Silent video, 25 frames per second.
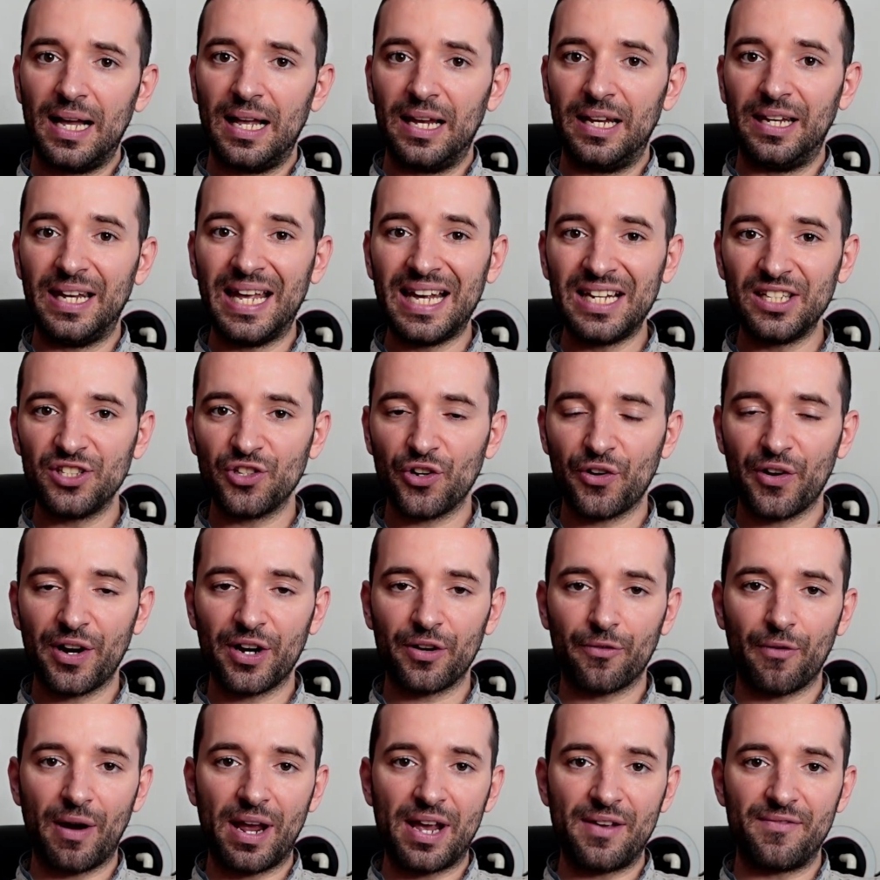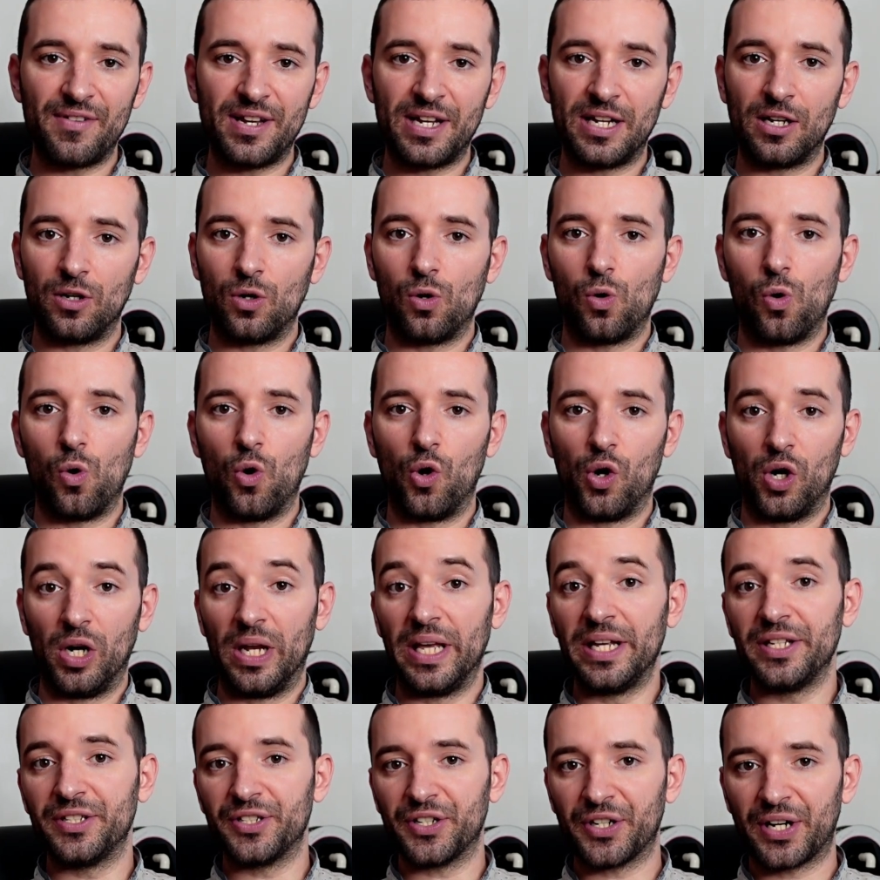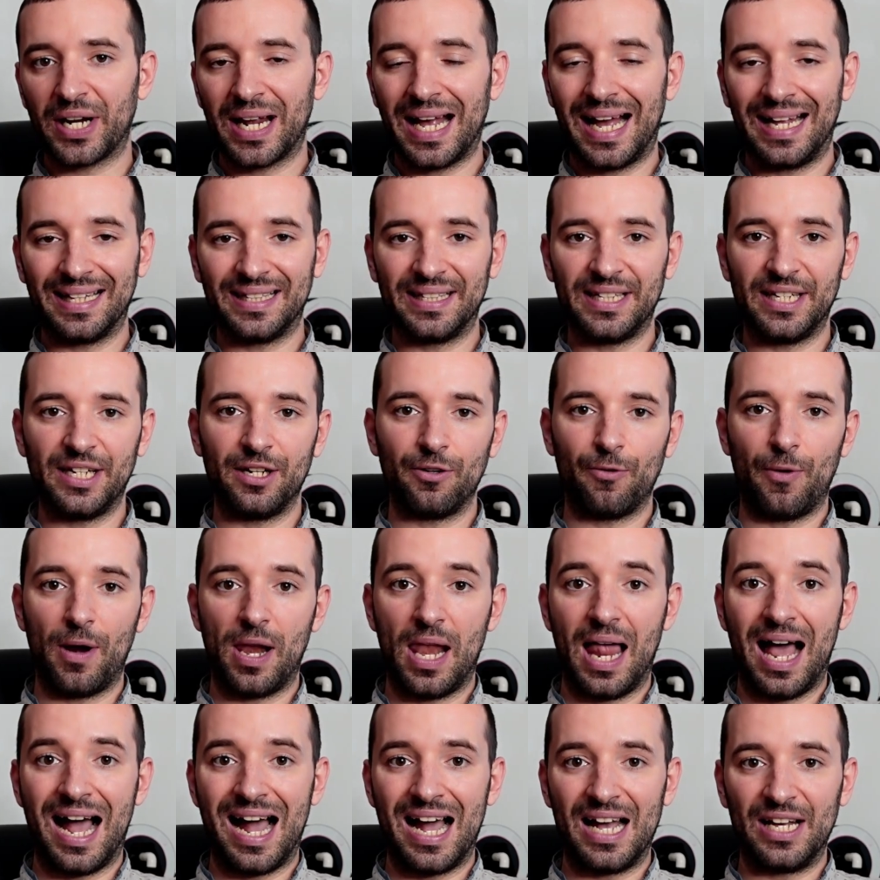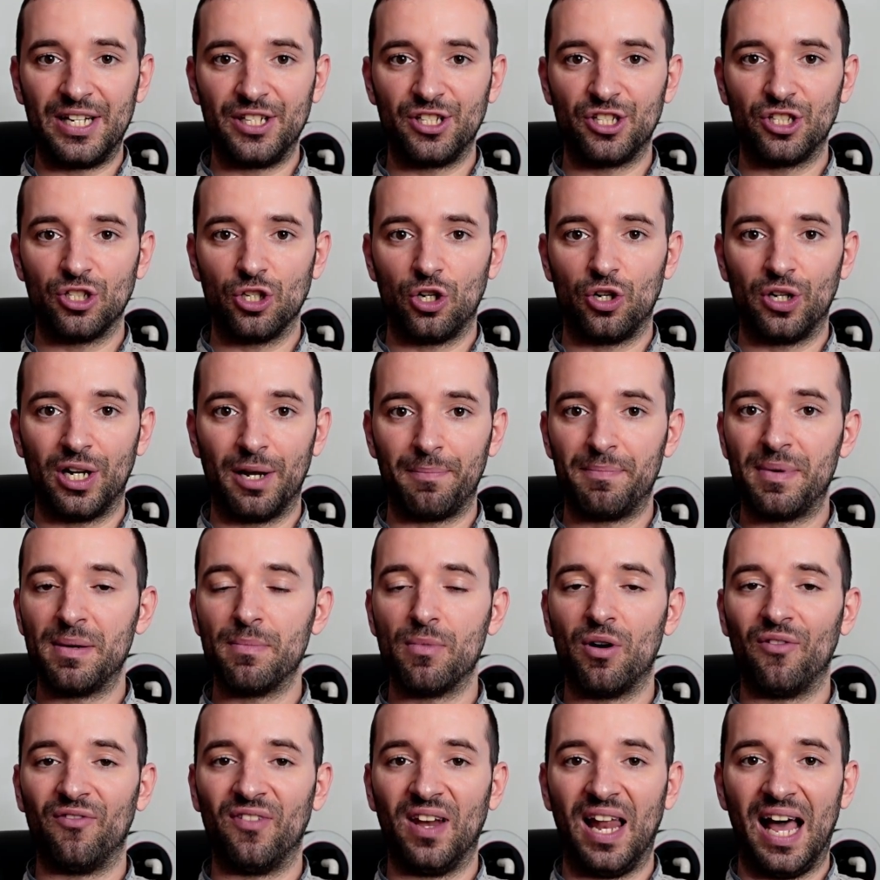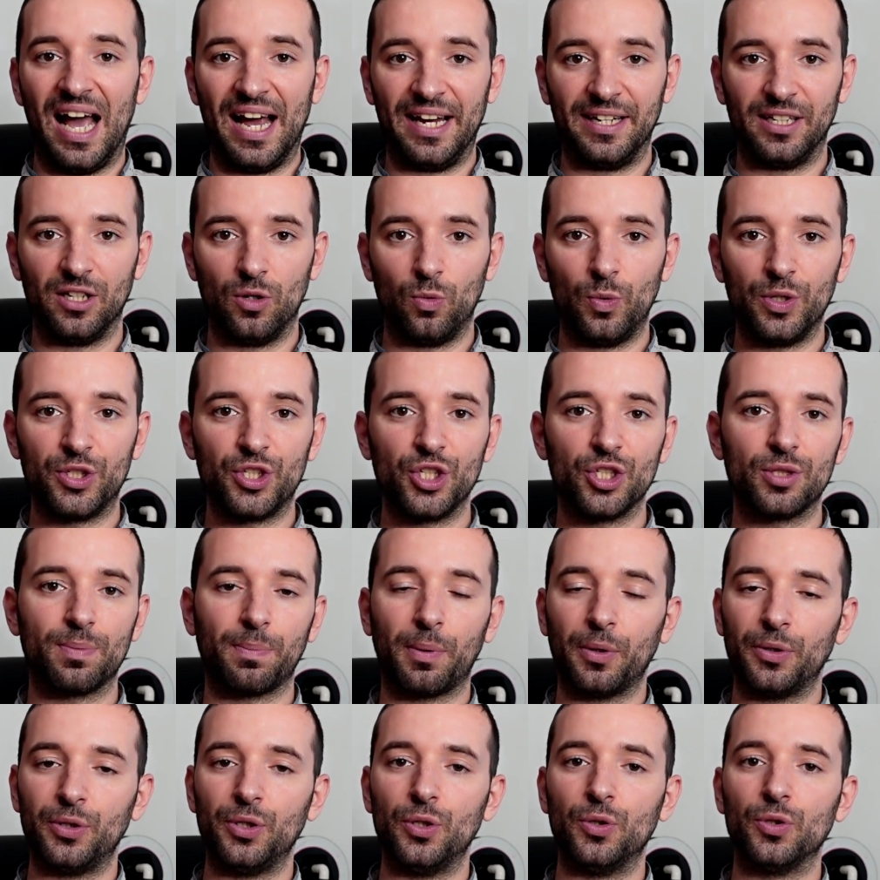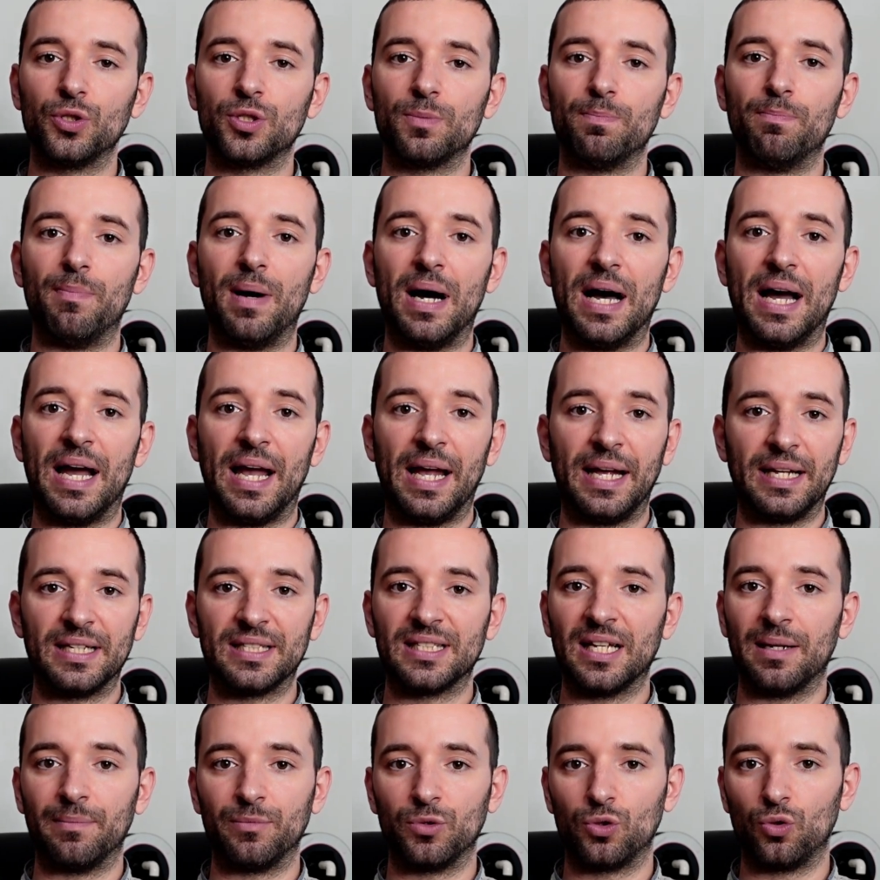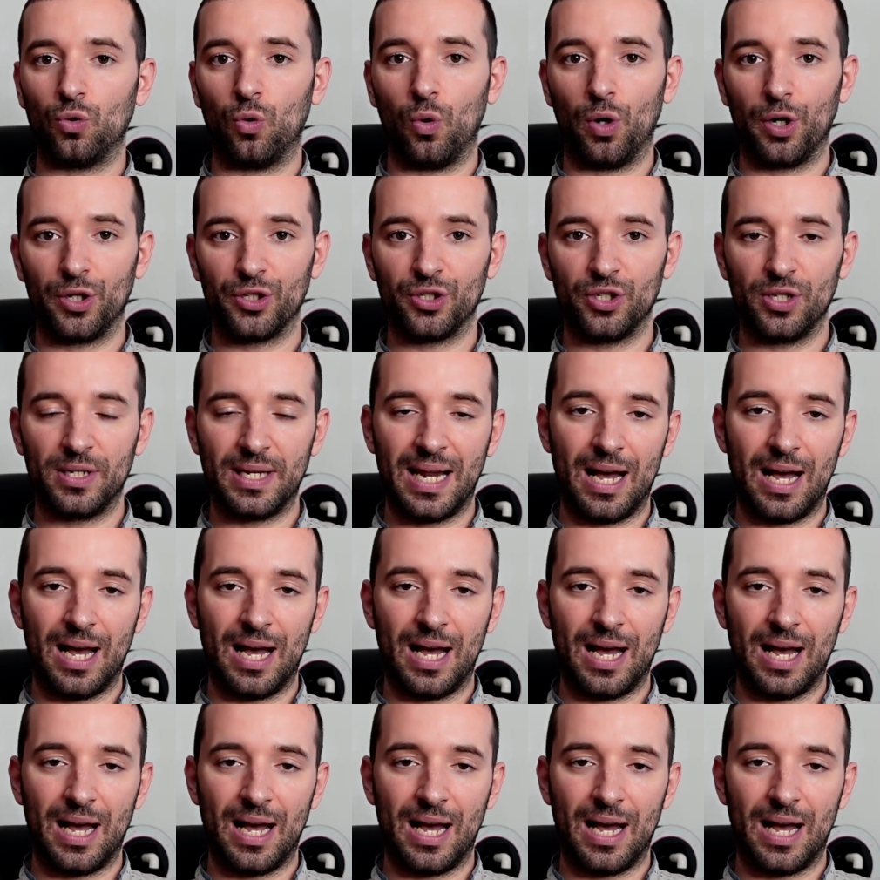laser engraving or laser cutting relies on a beam of light, which is produced by some source.